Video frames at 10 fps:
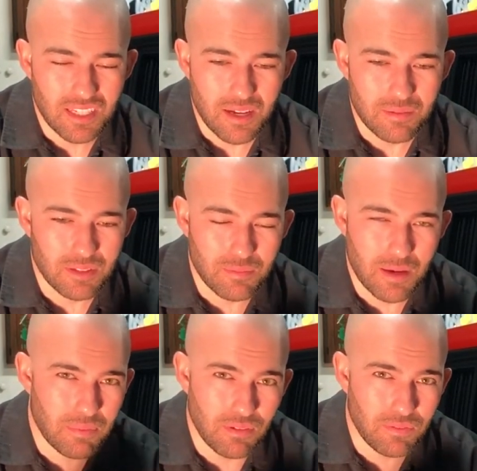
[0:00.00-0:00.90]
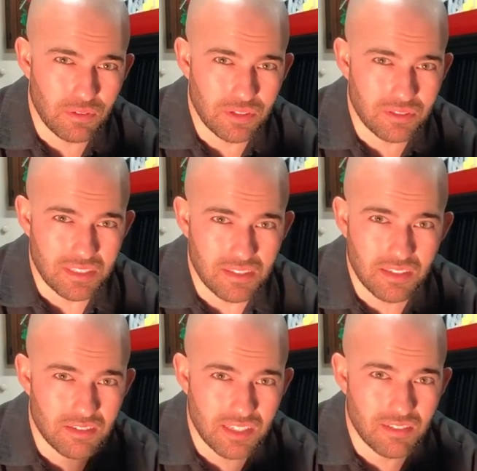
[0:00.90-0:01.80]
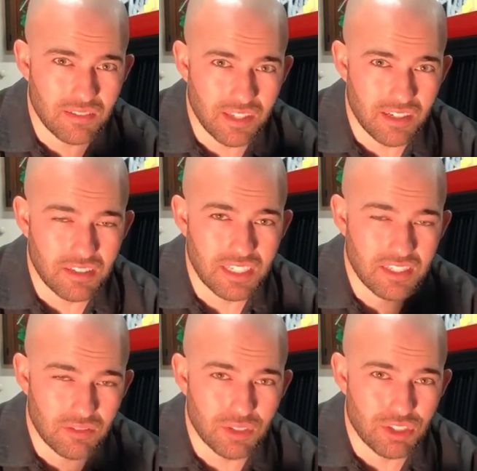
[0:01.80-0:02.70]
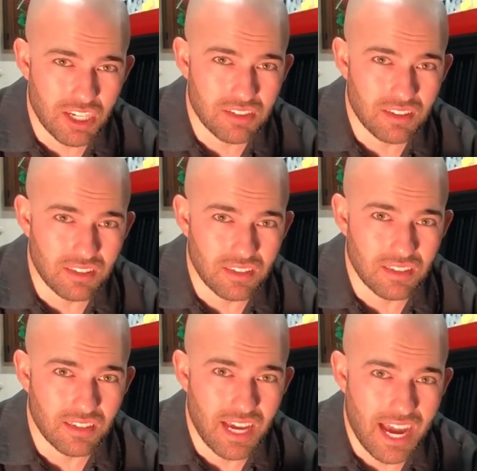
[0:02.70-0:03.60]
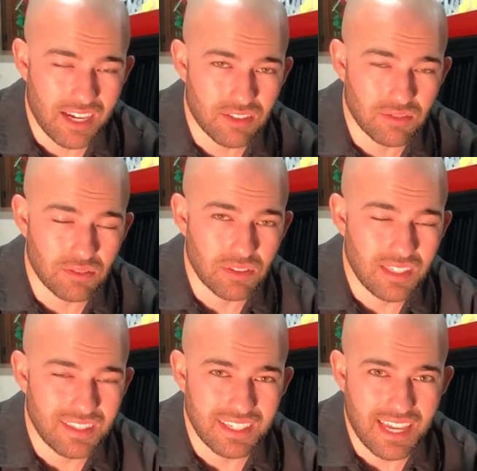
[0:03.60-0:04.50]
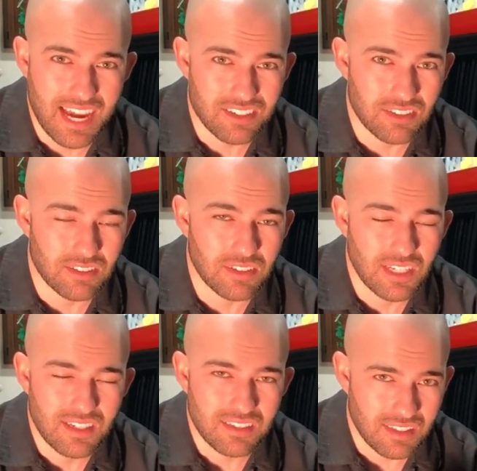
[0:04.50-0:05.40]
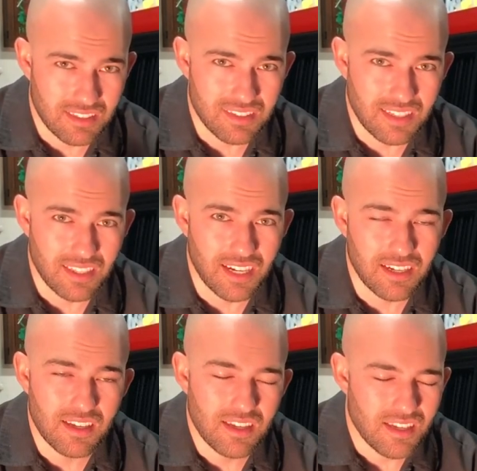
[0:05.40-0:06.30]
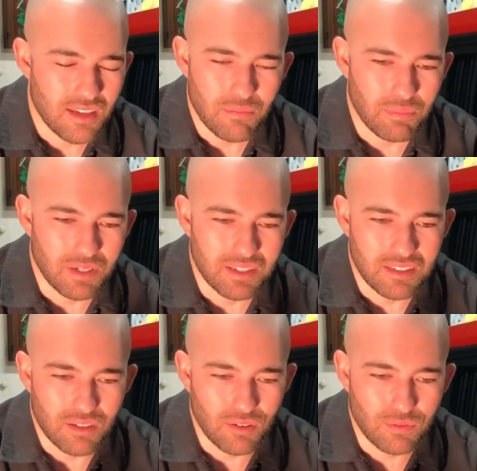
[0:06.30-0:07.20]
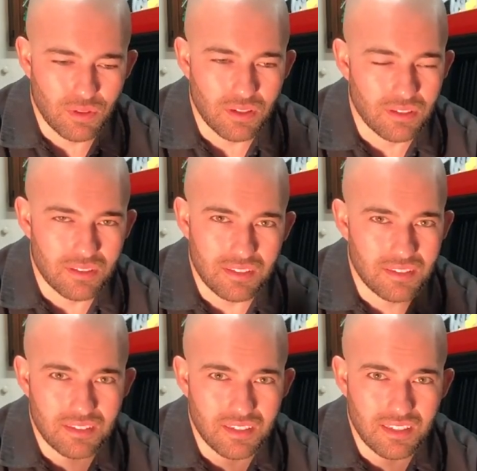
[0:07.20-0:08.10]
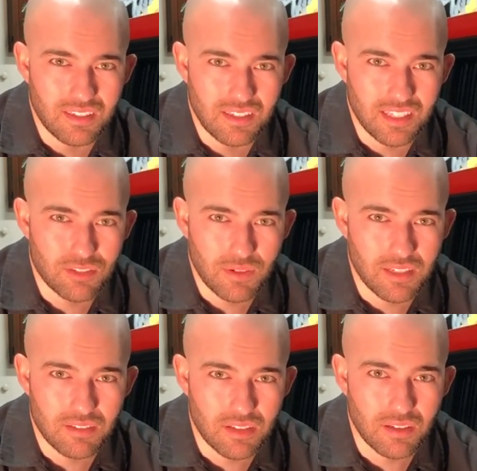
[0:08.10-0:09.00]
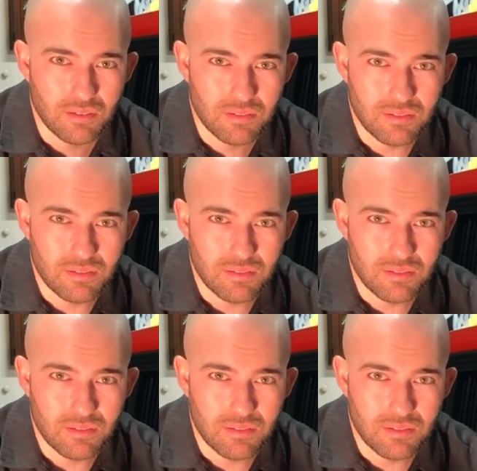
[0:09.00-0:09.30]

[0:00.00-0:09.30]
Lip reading: I mean, there might be a few little details here and there. You need to adjust the axle, the caster, things like that, but overall it's ready to go.